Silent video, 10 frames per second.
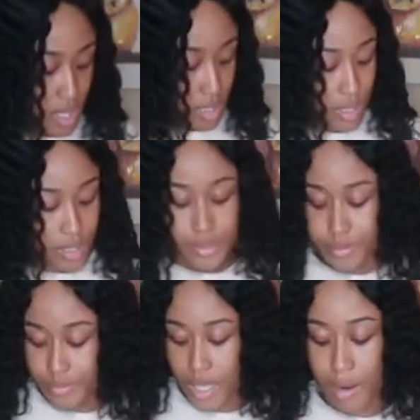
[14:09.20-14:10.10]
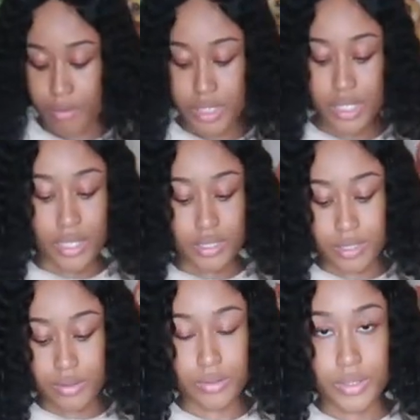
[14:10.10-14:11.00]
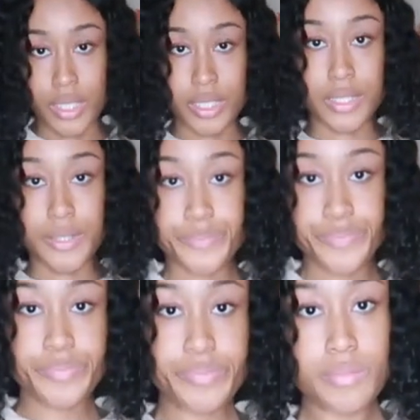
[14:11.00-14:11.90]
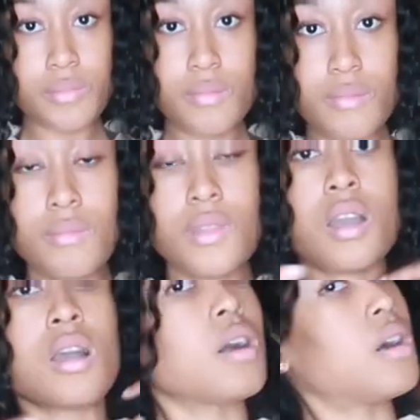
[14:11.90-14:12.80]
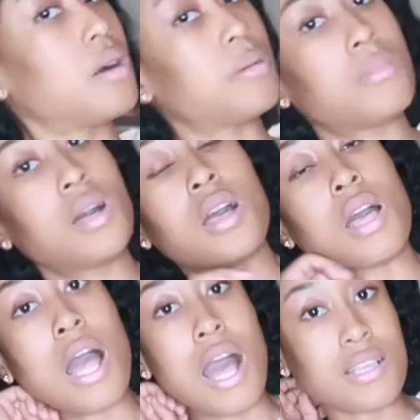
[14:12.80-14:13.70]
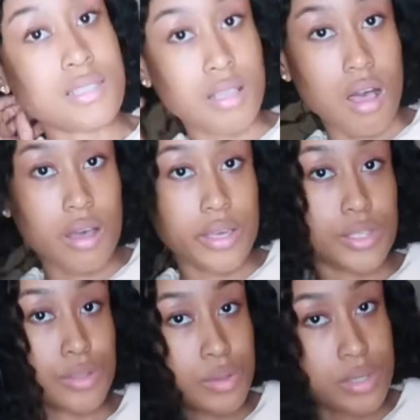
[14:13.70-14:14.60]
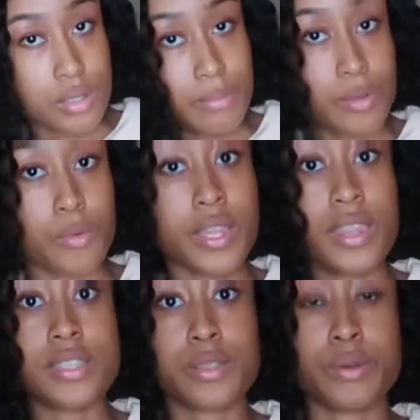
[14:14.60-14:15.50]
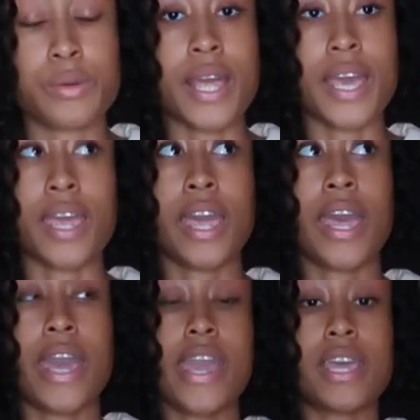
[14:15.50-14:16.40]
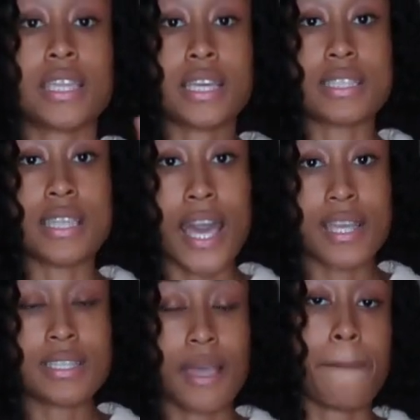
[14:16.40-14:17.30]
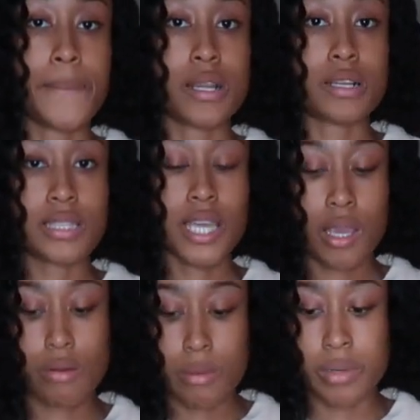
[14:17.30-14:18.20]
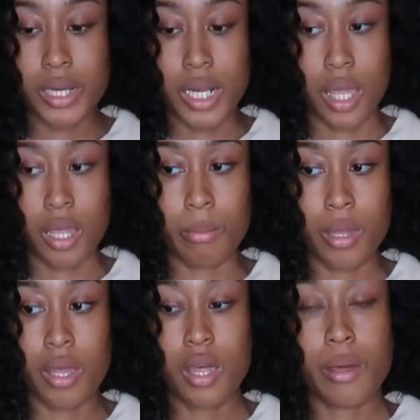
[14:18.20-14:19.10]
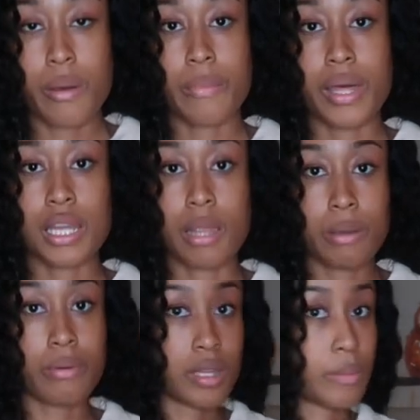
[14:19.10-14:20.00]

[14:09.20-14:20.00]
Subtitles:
yeah, I really like this crew neck. I saw a YouTuber with this crew neck in the exact same purse. Can't remember her name, but let me bring the